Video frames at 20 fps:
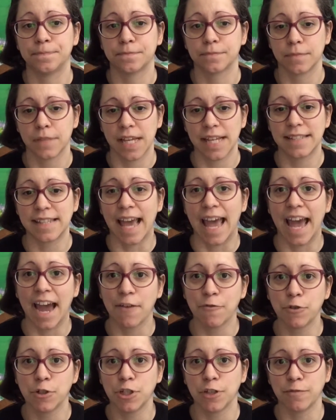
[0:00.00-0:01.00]
It's
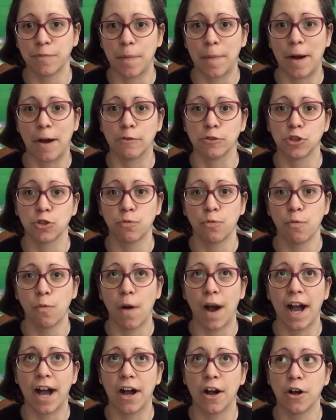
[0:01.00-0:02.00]
average of about
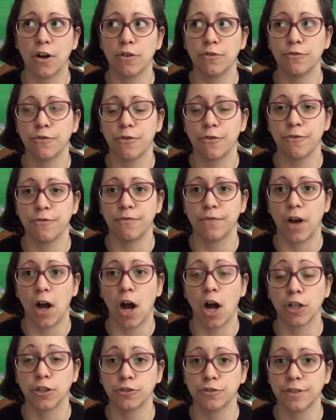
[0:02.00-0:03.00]

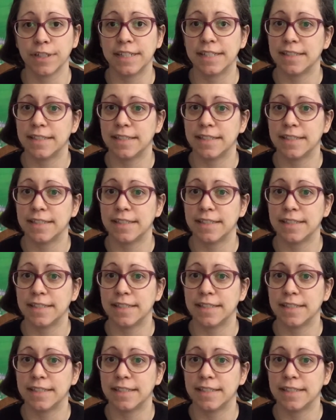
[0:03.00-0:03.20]
1,200